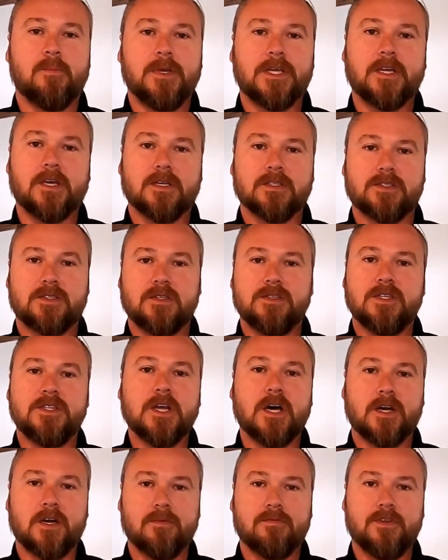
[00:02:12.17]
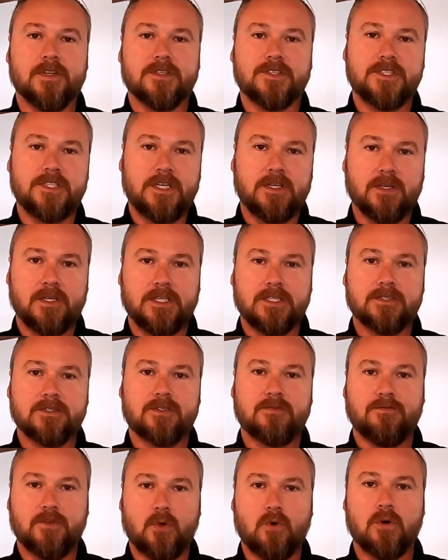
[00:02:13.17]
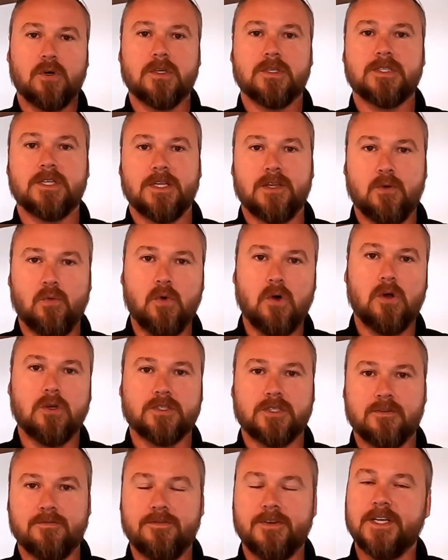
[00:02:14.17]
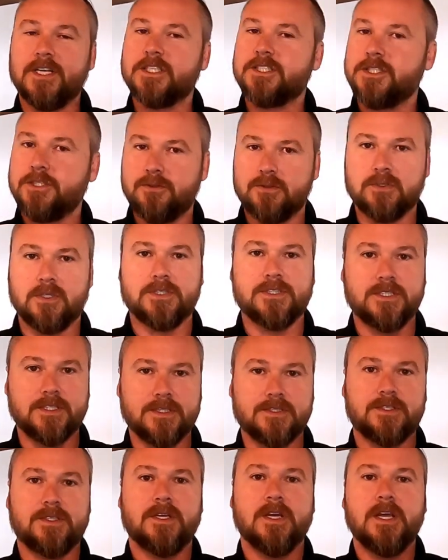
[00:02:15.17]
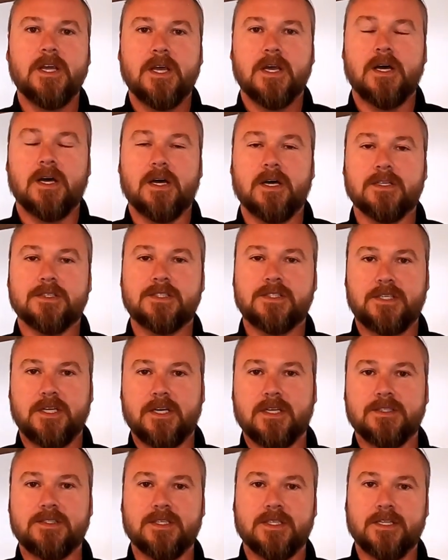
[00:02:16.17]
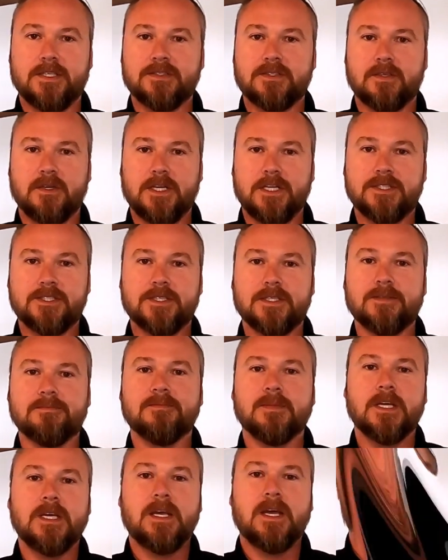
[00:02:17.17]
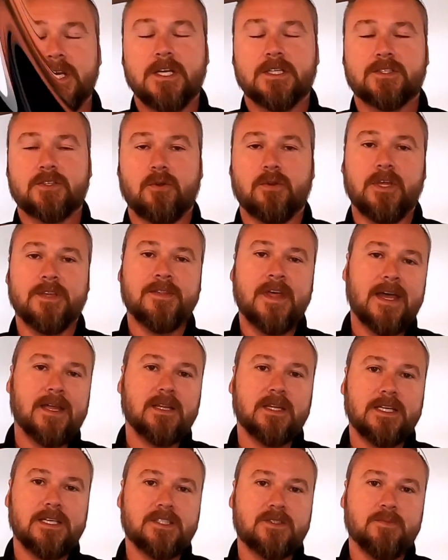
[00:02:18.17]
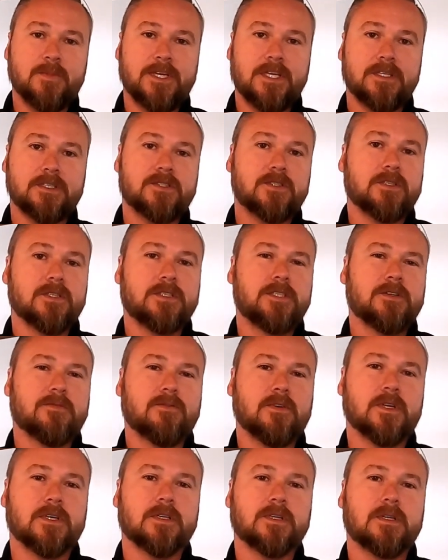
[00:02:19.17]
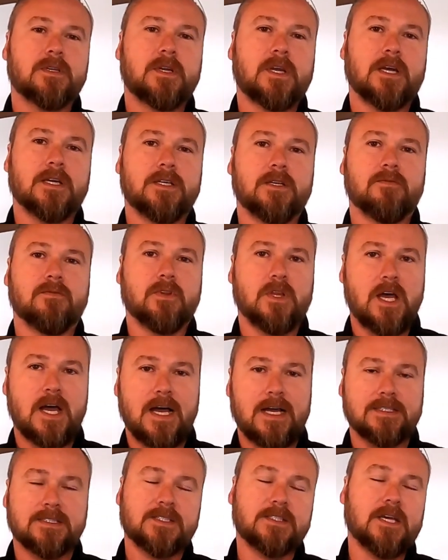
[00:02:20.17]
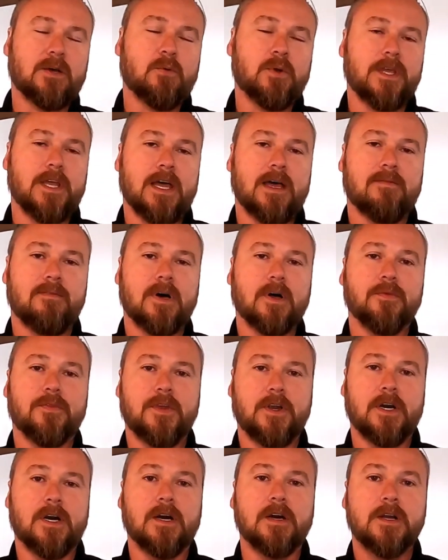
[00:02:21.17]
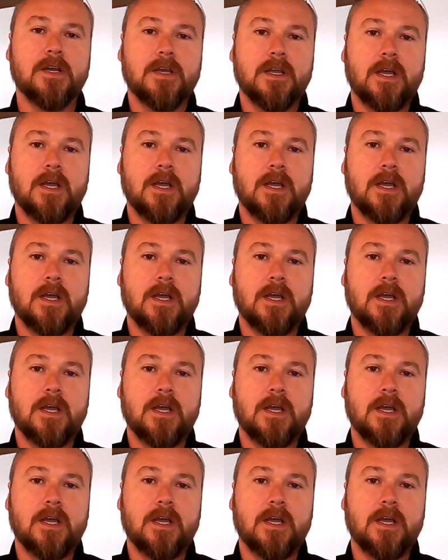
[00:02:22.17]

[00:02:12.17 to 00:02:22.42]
because none of the ceilings, floors, and the walls are finished, usually just studs and insulation. So then that leads me into the different kind of lots that we have out there.